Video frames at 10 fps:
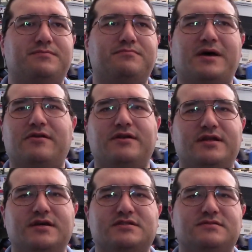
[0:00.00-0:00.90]
about a
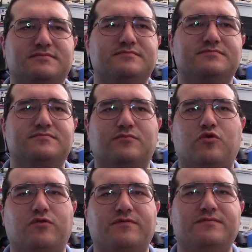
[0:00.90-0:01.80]
dozen
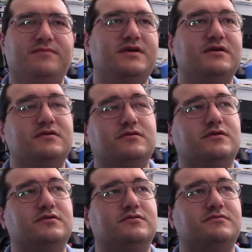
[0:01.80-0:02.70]
more,
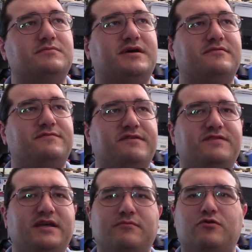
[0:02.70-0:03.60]
no, about
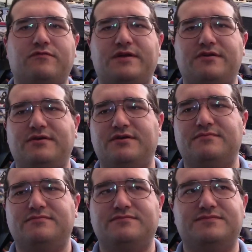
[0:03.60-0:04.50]
15 more
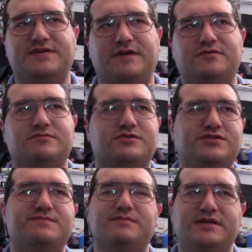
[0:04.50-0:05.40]
videos,
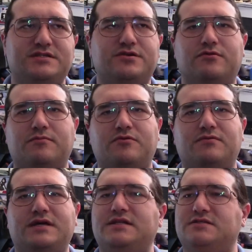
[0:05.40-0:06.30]
which is doable.
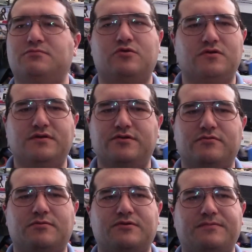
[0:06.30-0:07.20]
It's more than
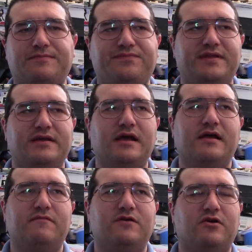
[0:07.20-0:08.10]
doable.
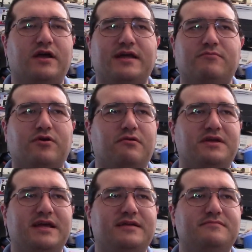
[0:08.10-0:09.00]
Figure I can probably
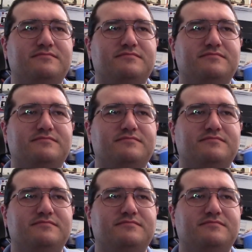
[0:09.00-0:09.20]
get